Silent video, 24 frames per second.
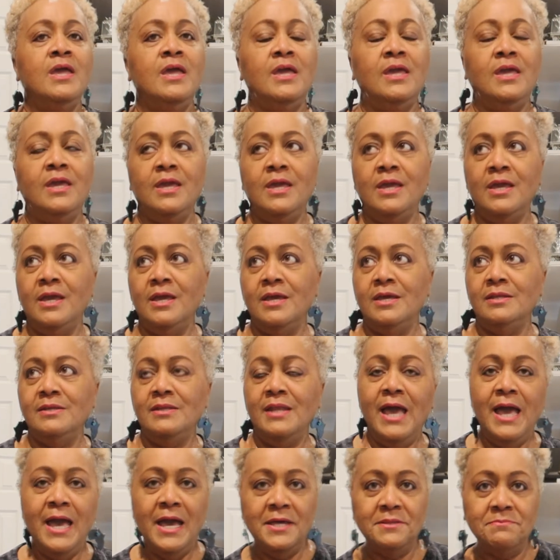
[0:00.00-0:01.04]
and
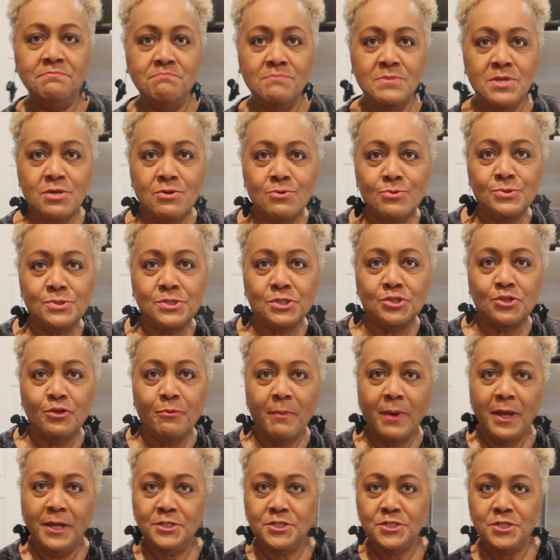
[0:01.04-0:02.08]
add music to
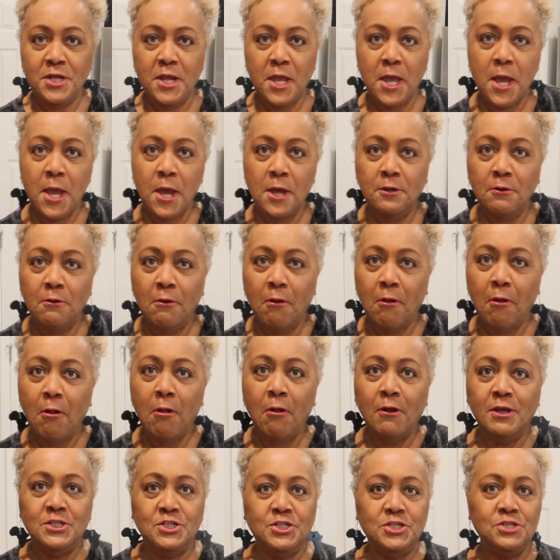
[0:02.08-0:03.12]
my
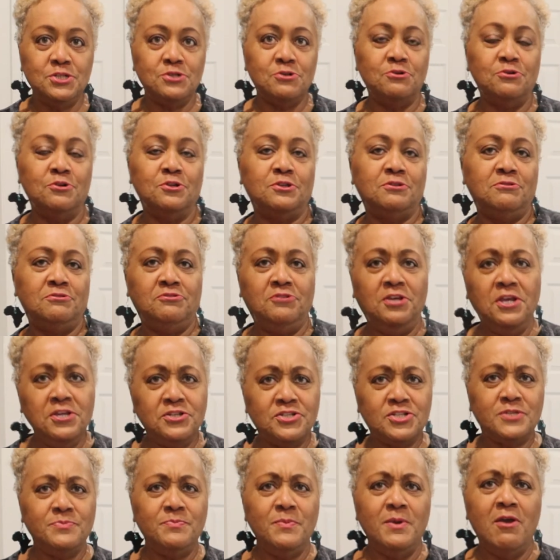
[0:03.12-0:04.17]
channel, and she's gonna
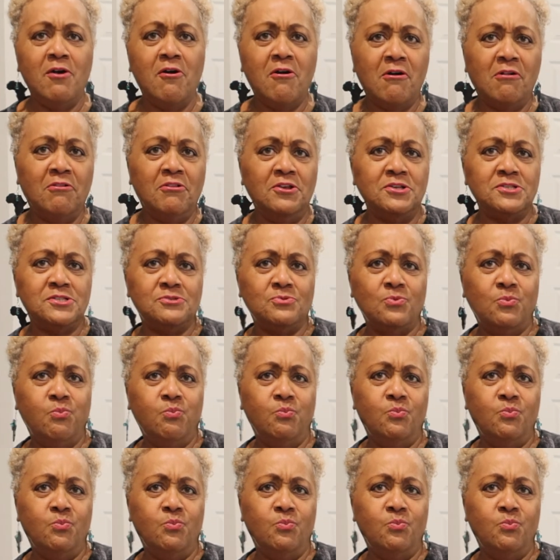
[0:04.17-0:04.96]
teach me all this